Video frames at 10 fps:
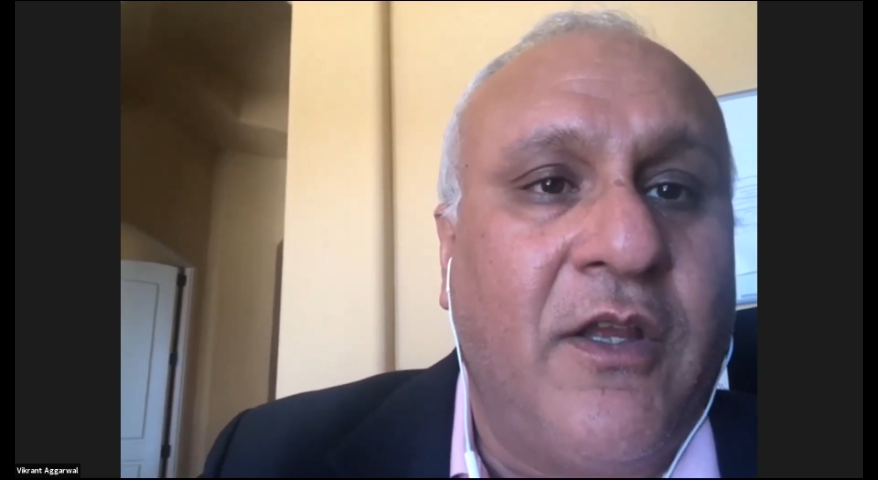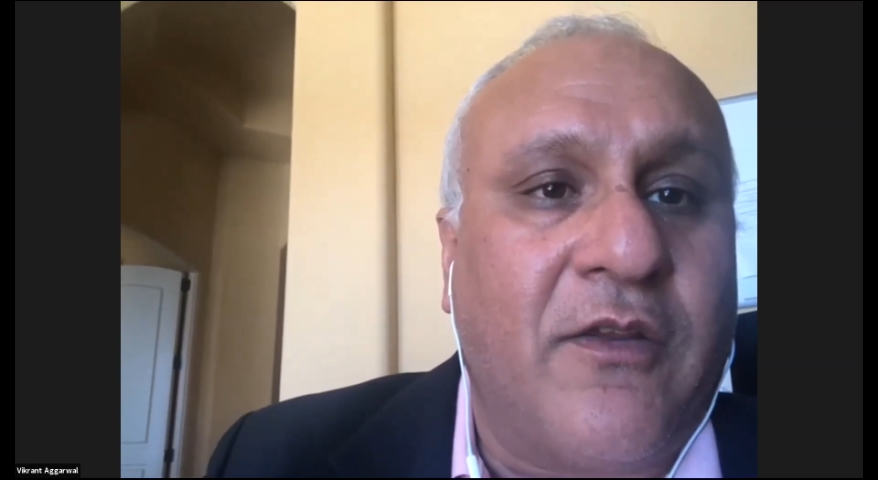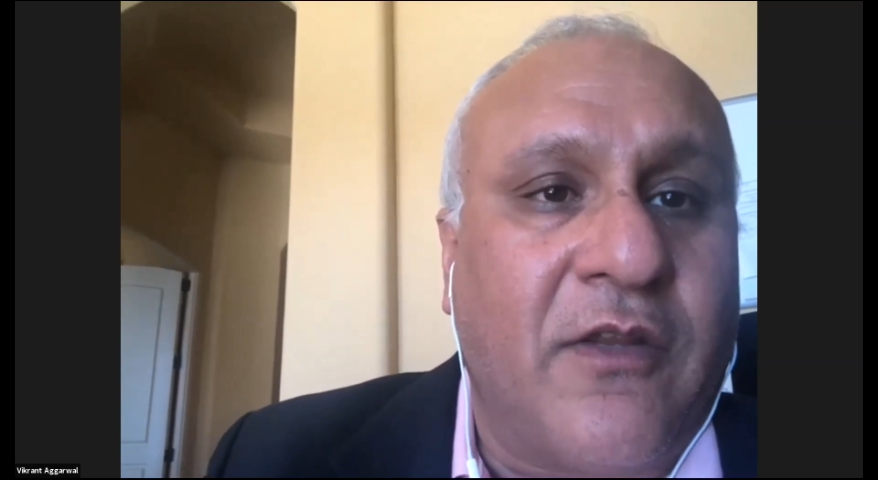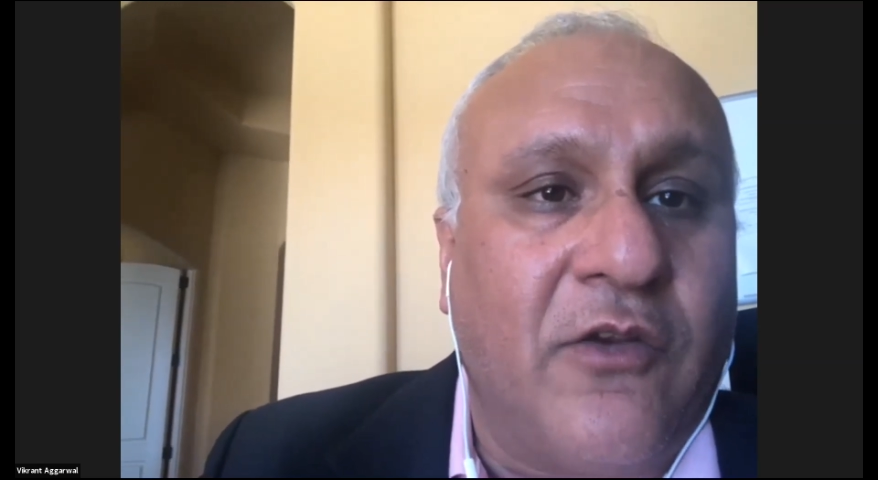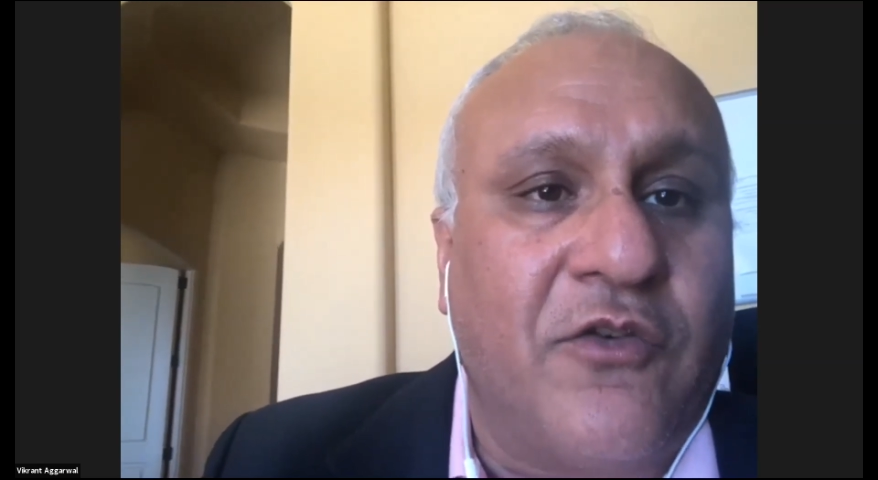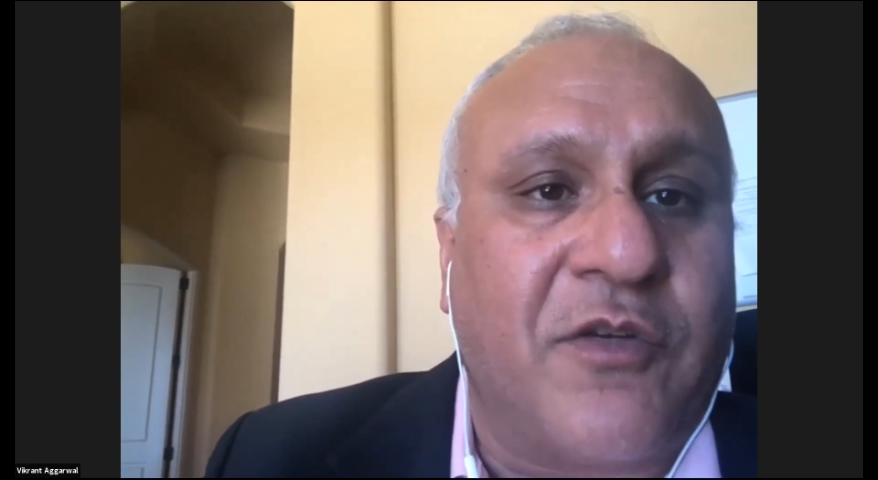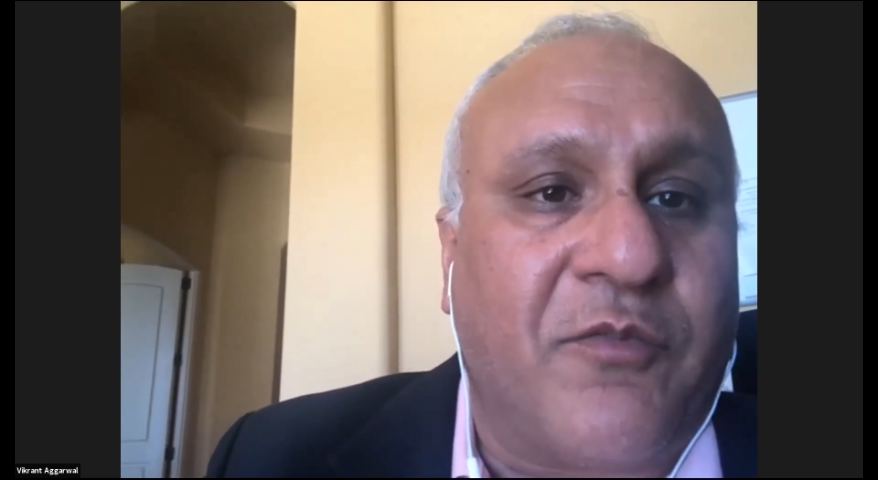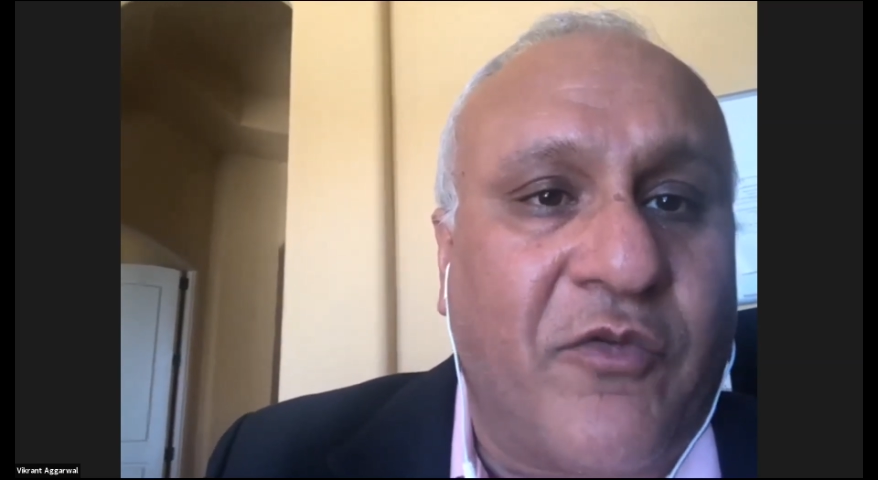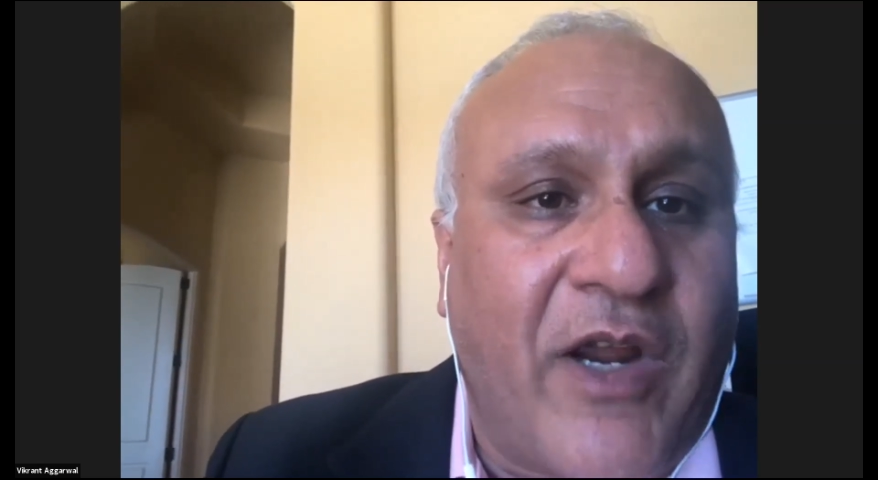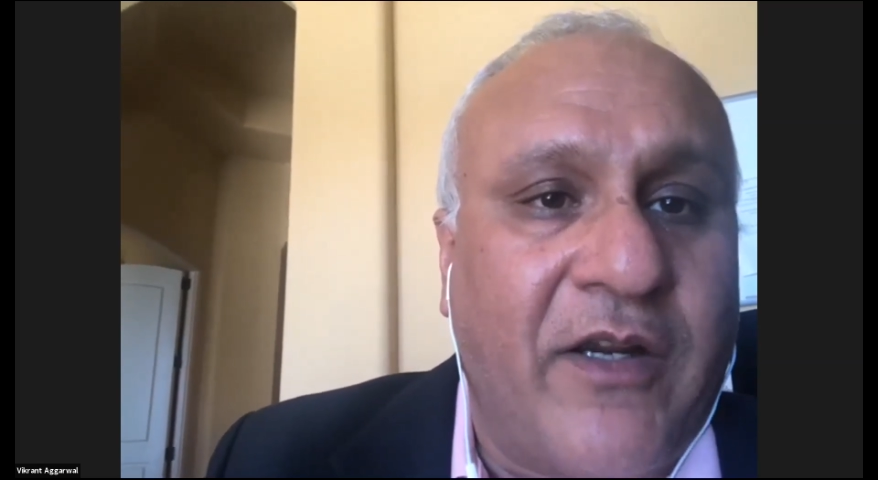solution
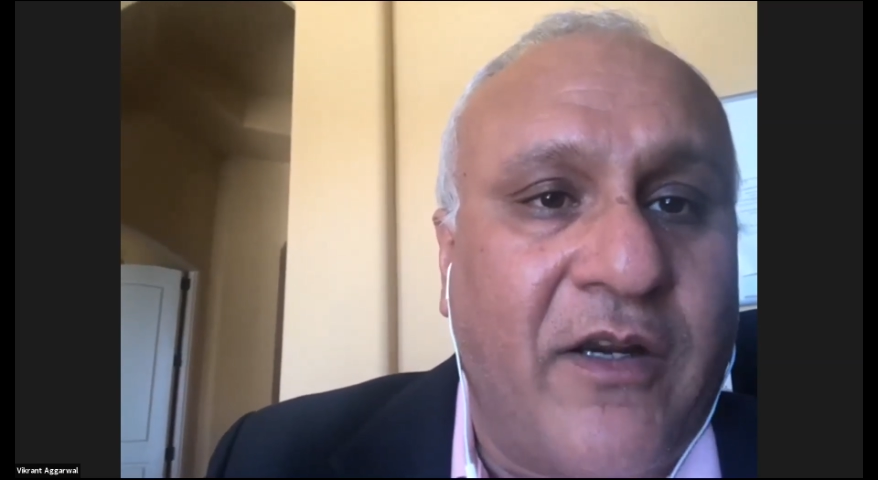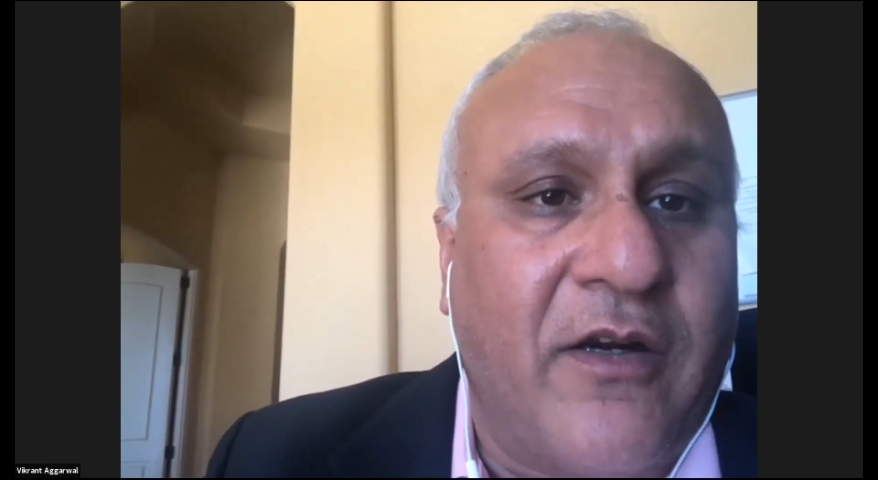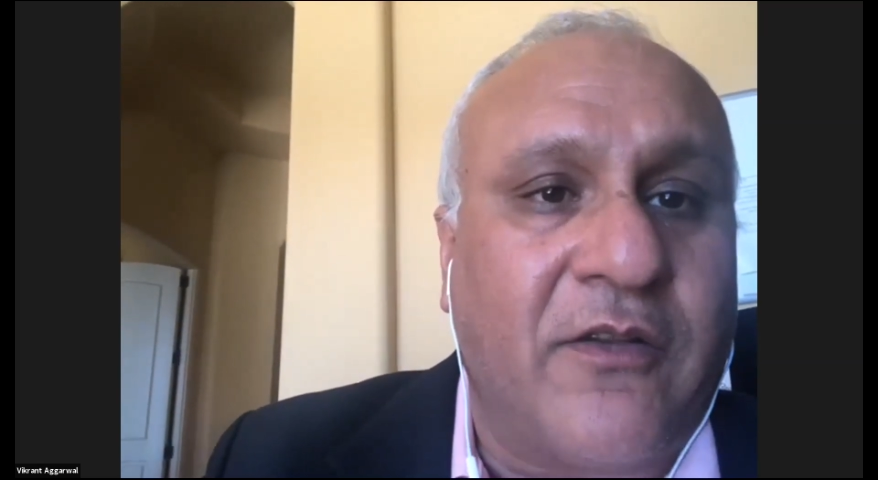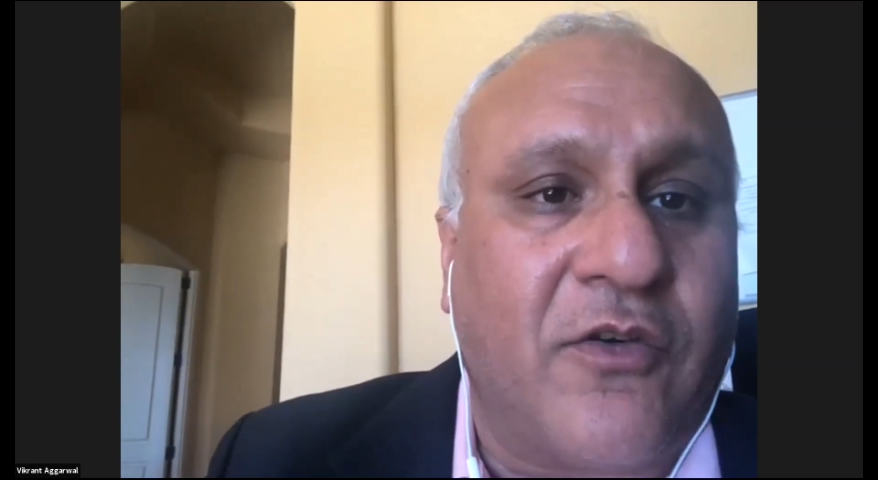provider